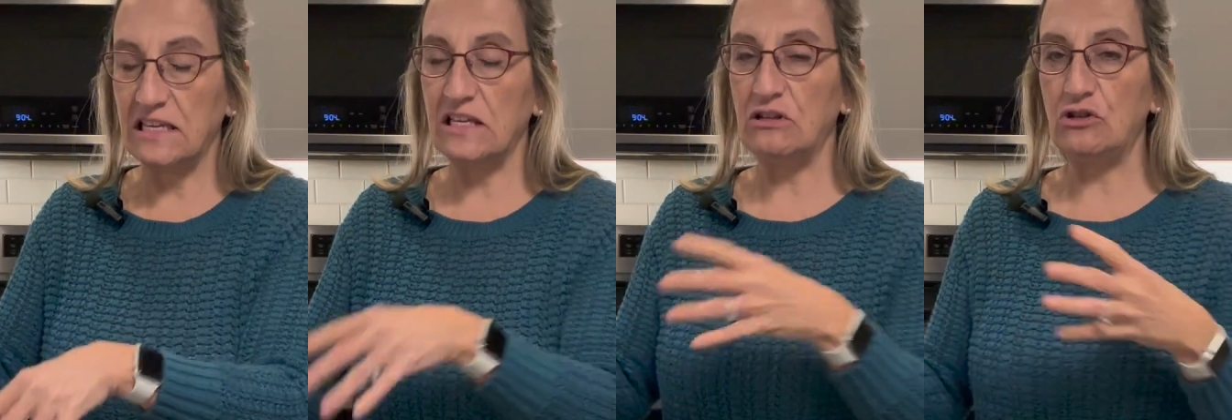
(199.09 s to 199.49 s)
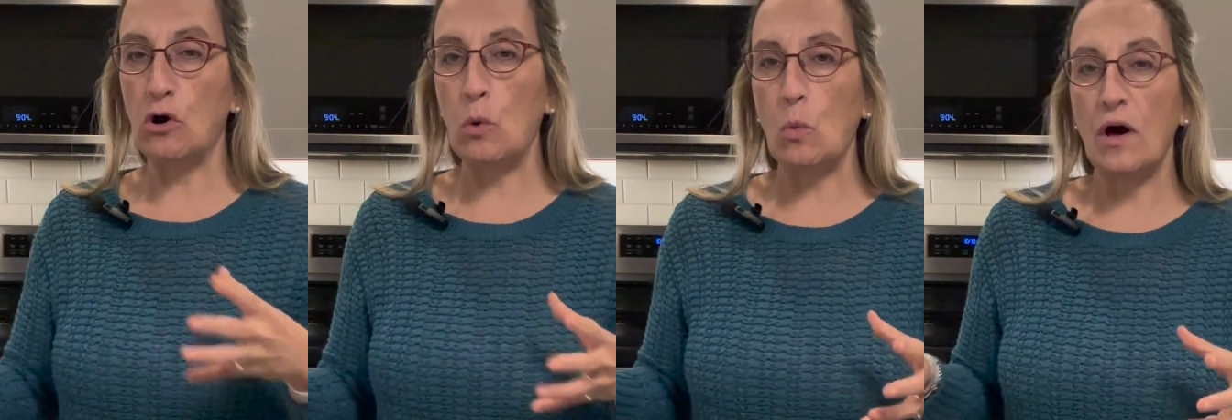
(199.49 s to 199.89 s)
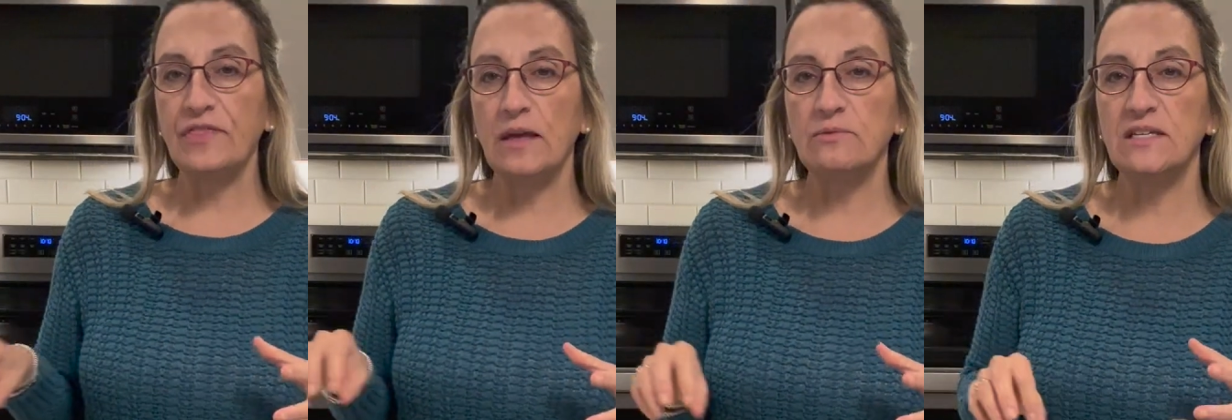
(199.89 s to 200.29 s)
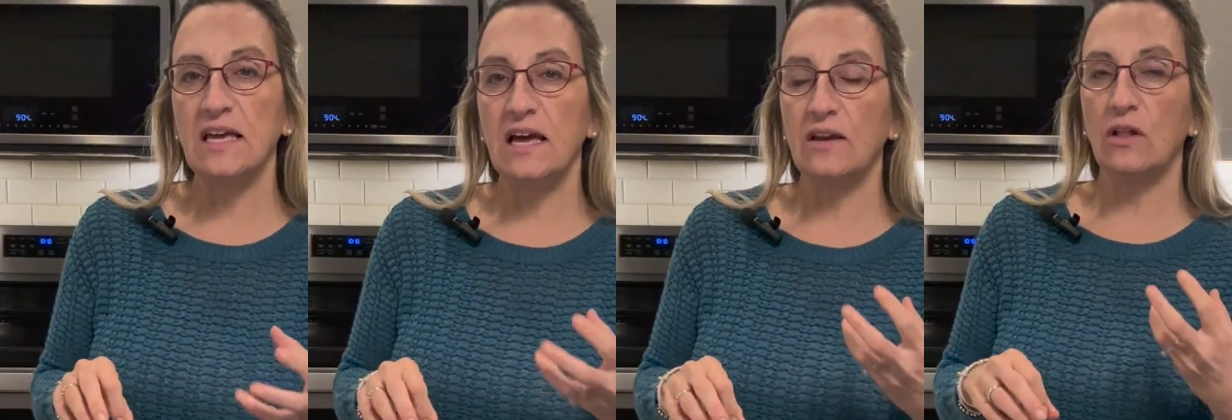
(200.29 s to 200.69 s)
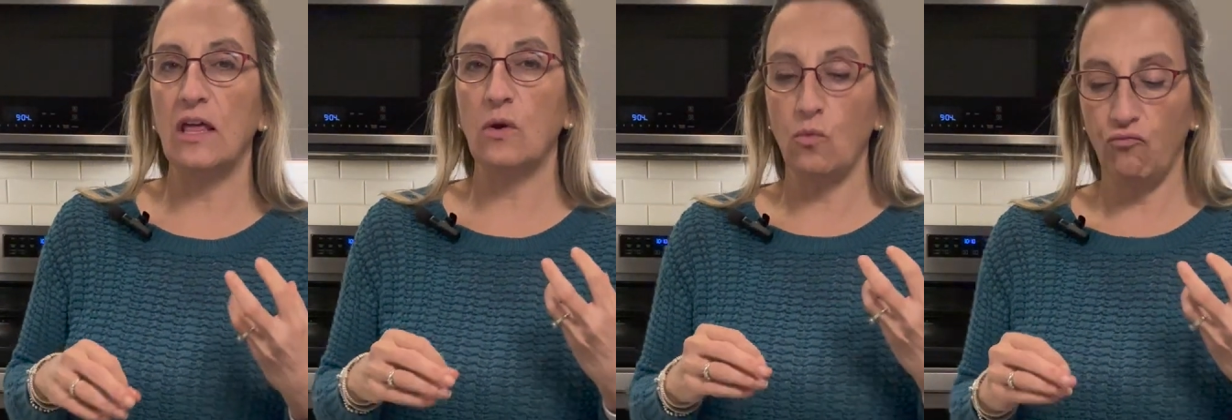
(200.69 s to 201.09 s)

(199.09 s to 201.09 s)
You don't want them to get like,